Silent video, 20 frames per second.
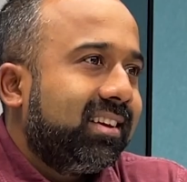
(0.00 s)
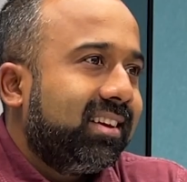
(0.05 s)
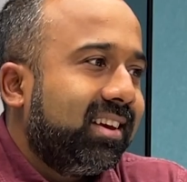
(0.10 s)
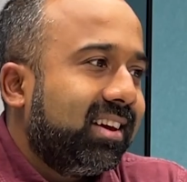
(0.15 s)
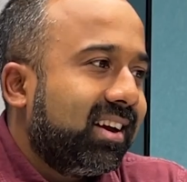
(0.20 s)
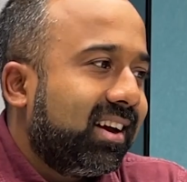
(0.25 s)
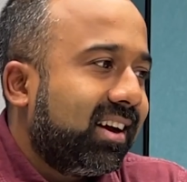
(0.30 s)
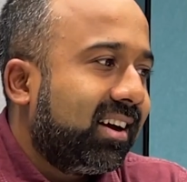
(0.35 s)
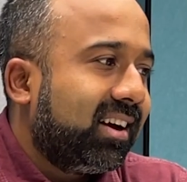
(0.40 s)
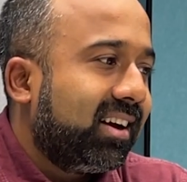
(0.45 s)

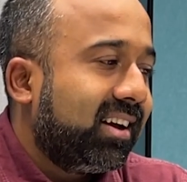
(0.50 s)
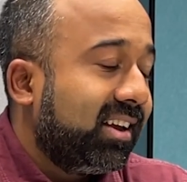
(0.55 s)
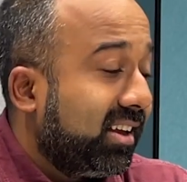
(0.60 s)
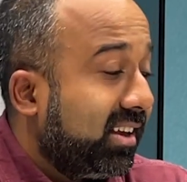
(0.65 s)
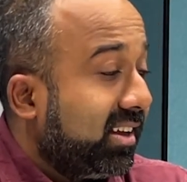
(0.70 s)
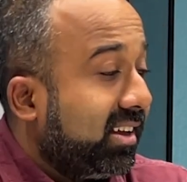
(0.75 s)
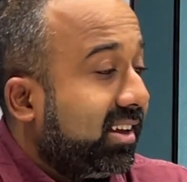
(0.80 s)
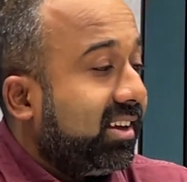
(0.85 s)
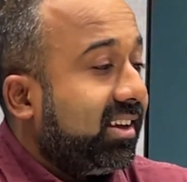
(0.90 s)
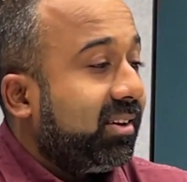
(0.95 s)
Yeah,
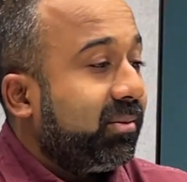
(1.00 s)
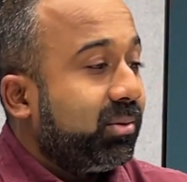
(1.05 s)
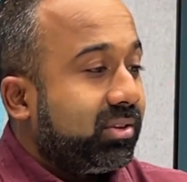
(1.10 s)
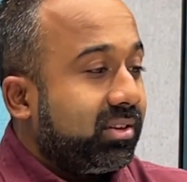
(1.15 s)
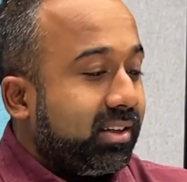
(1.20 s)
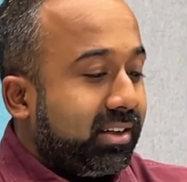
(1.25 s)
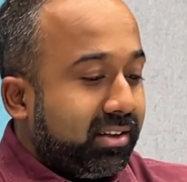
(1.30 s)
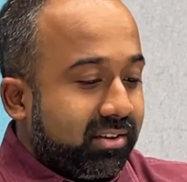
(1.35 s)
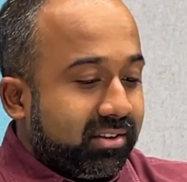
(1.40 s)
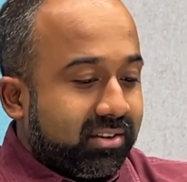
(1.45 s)
it was
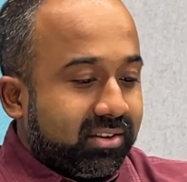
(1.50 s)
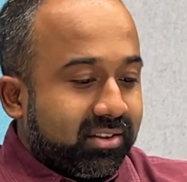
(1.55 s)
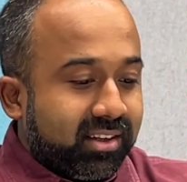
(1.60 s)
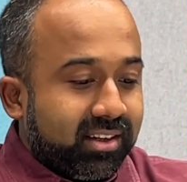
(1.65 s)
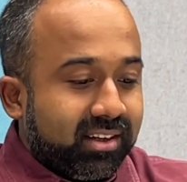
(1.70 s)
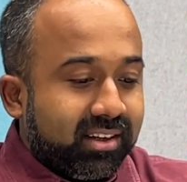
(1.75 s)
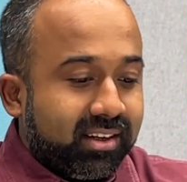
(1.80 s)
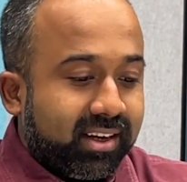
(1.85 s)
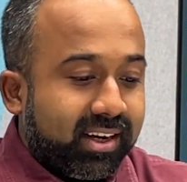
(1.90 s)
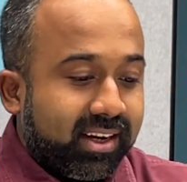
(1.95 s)

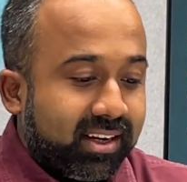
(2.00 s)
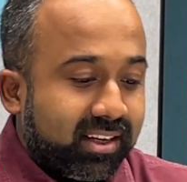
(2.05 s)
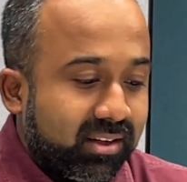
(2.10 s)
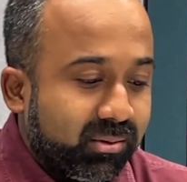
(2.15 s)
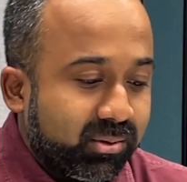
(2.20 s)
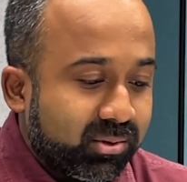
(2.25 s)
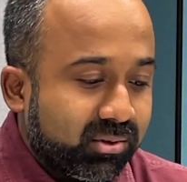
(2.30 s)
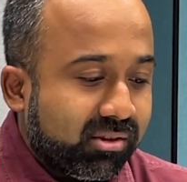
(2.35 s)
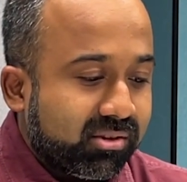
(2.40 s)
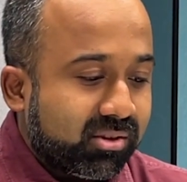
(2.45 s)
interesting and
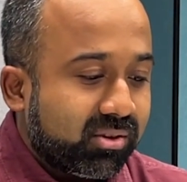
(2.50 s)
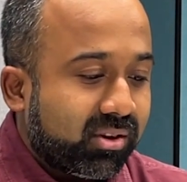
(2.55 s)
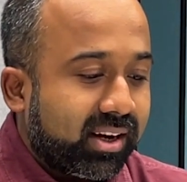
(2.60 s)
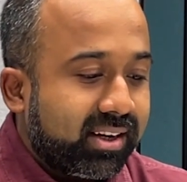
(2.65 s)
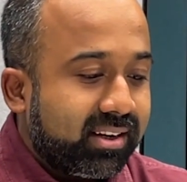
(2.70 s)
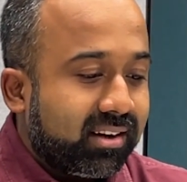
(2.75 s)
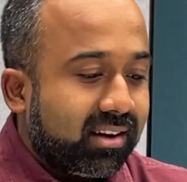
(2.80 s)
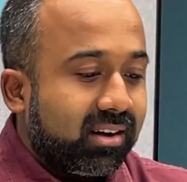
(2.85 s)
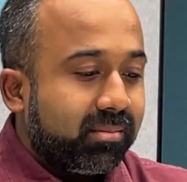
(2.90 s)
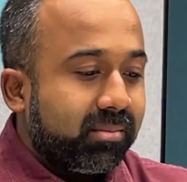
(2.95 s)
there was also
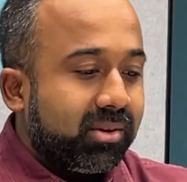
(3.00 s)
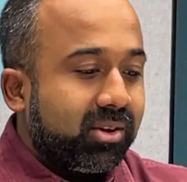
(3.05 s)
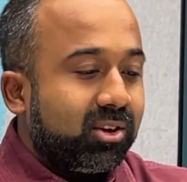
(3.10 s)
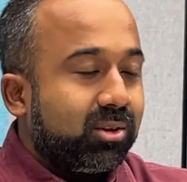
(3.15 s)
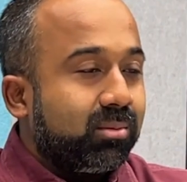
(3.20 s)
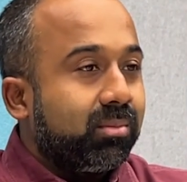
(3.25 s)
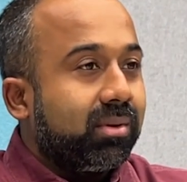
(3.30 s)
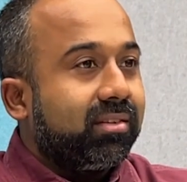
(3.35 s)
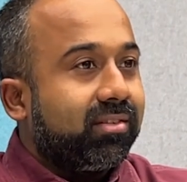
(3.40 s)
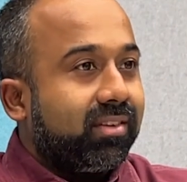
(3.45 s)
high drama on my